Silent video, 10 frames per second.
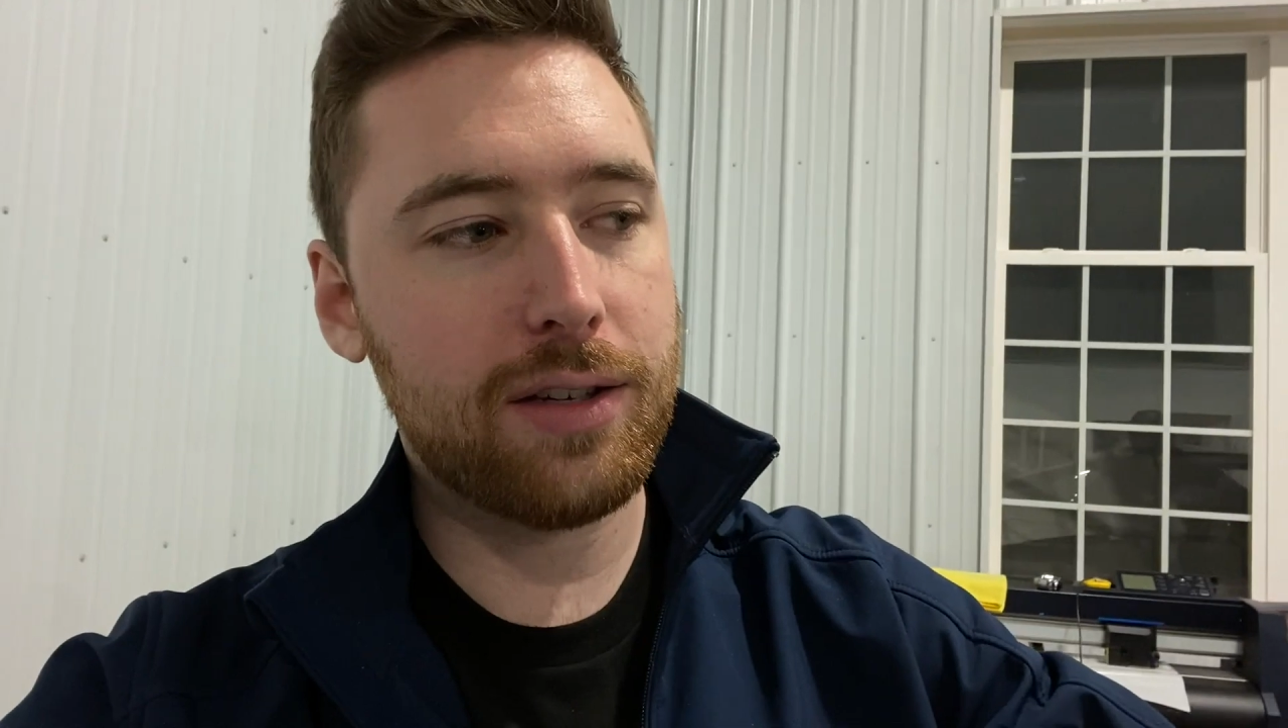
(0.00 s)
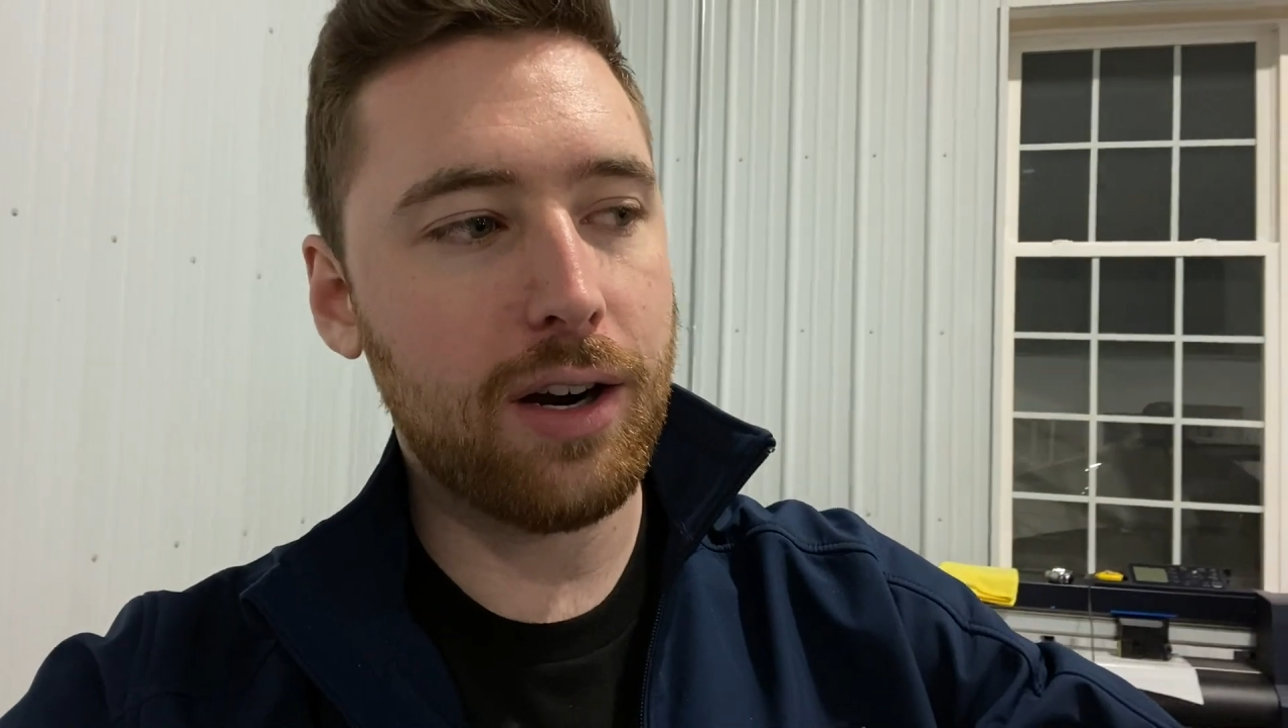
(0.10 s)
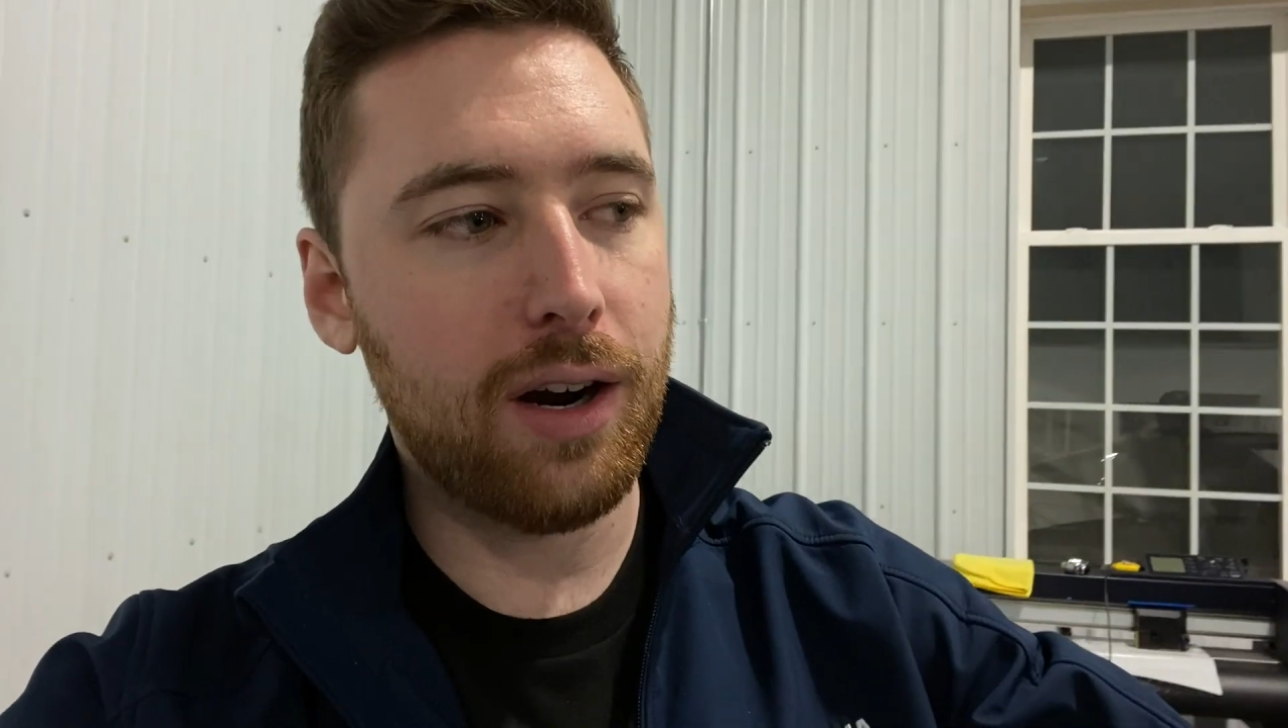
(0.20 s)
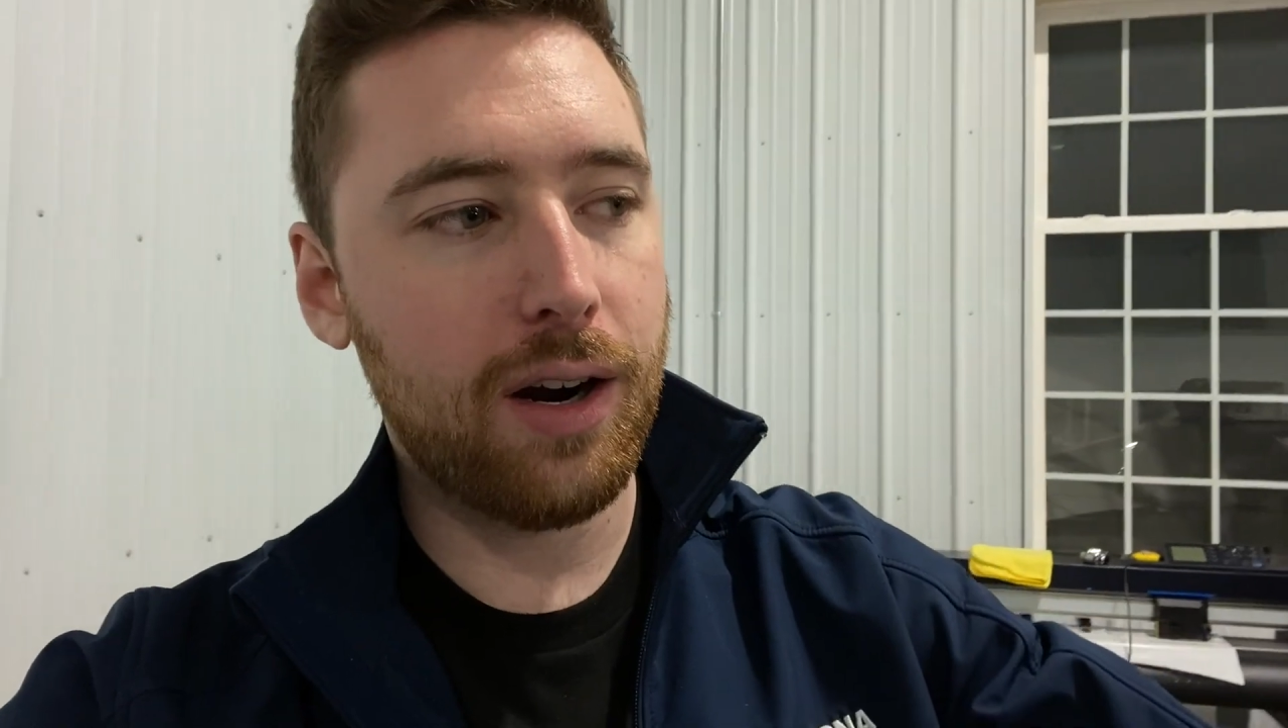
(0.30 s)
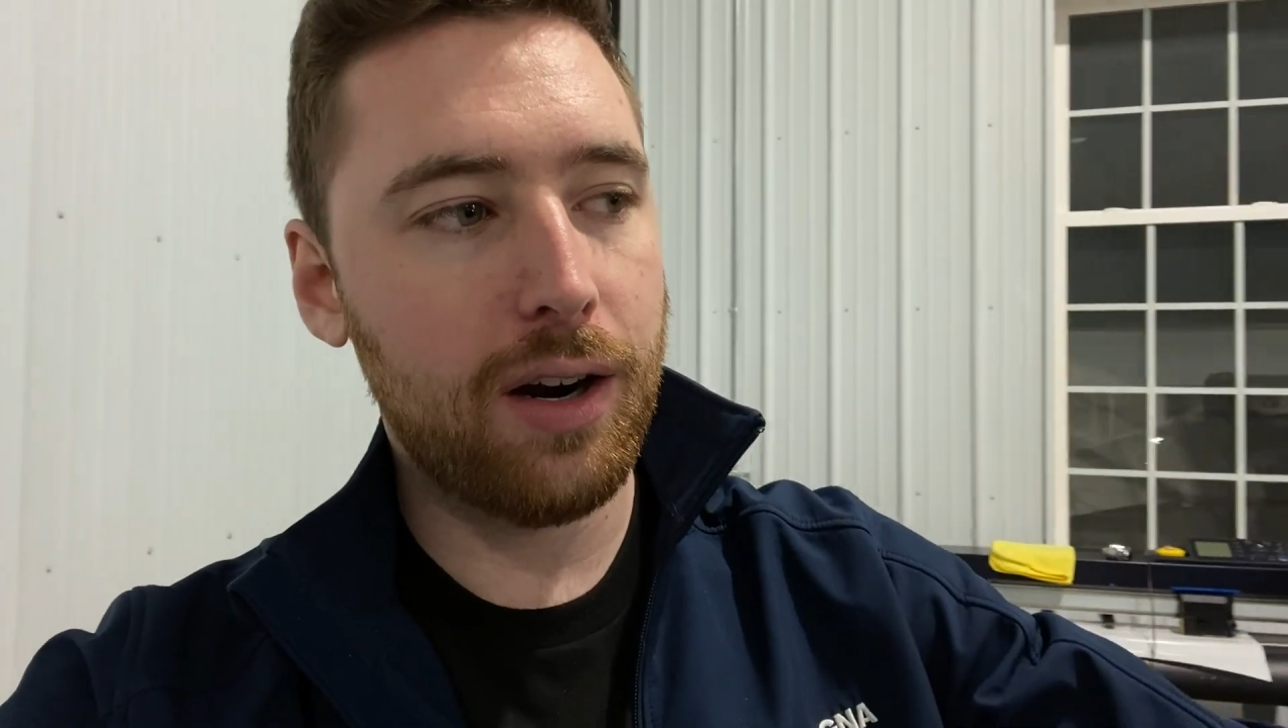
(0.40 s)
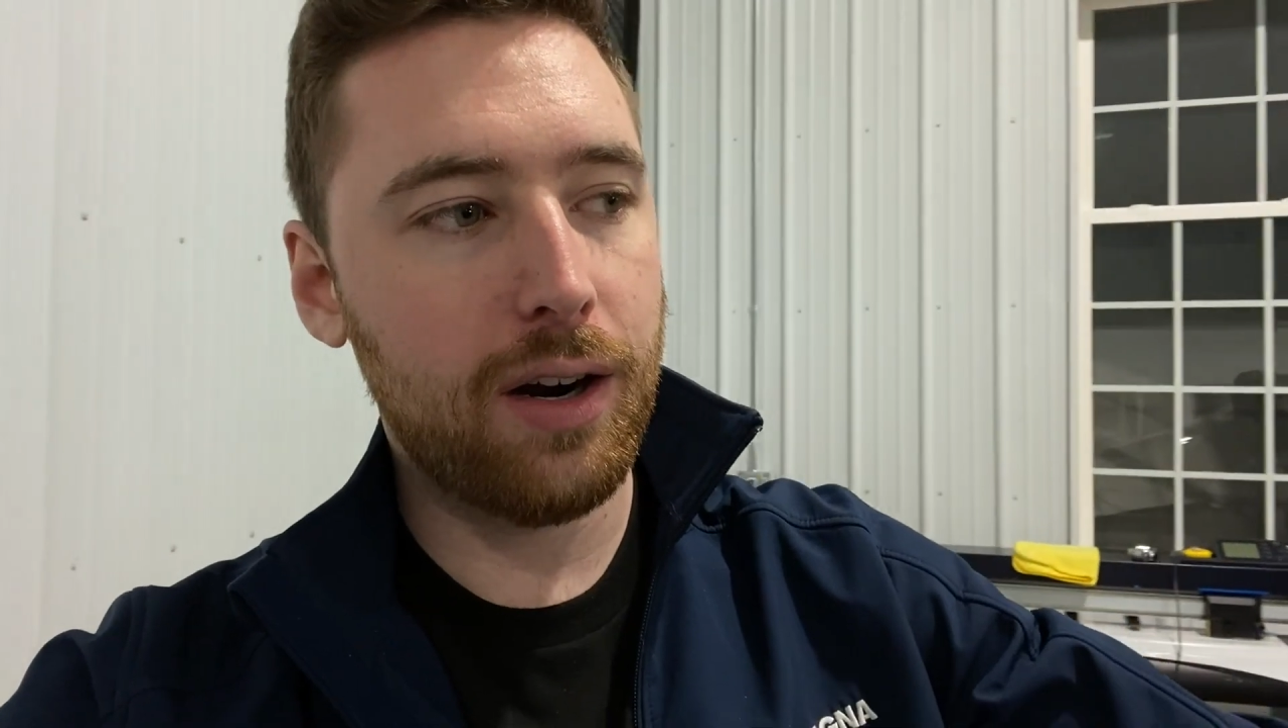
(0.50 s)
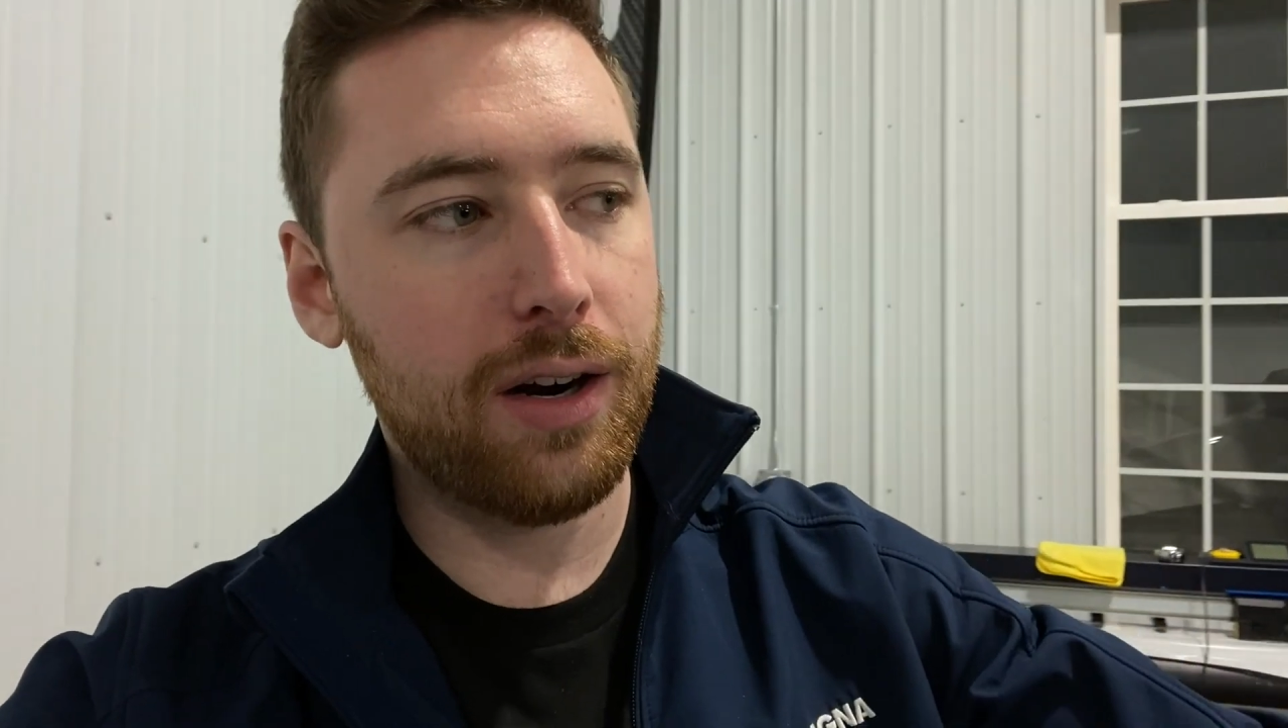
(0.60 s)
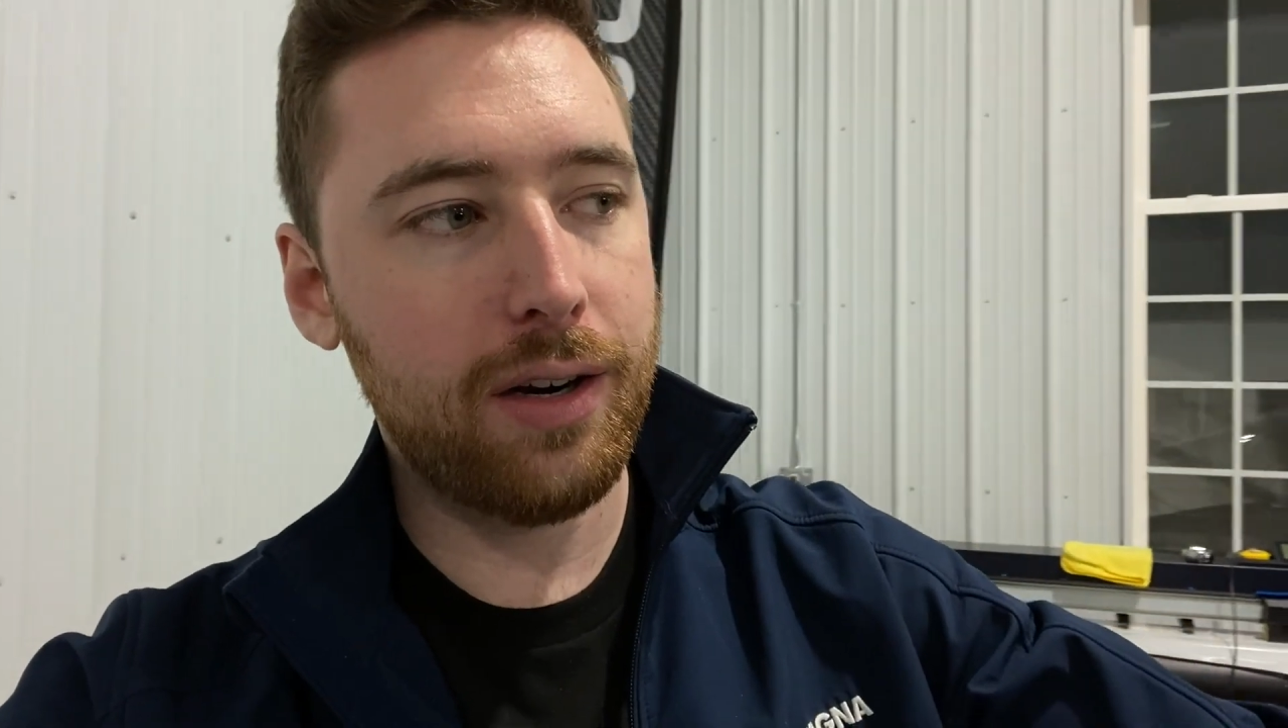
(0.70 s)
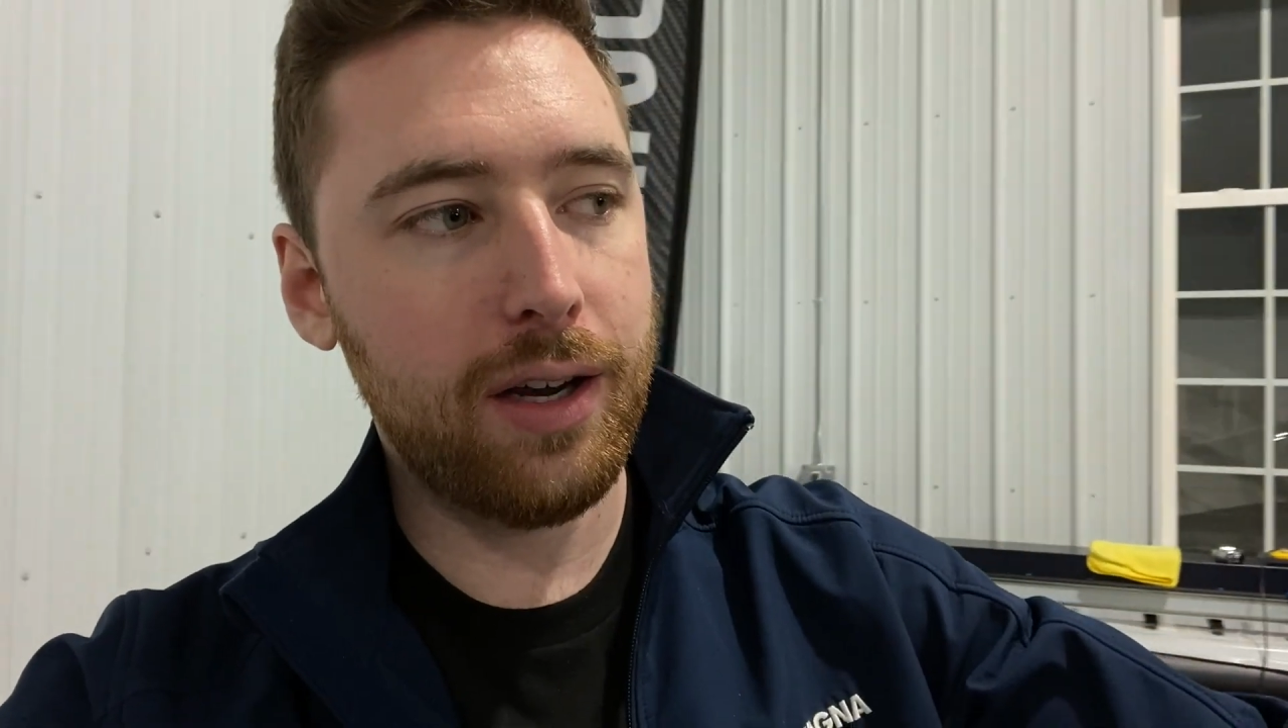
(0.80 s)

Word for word: car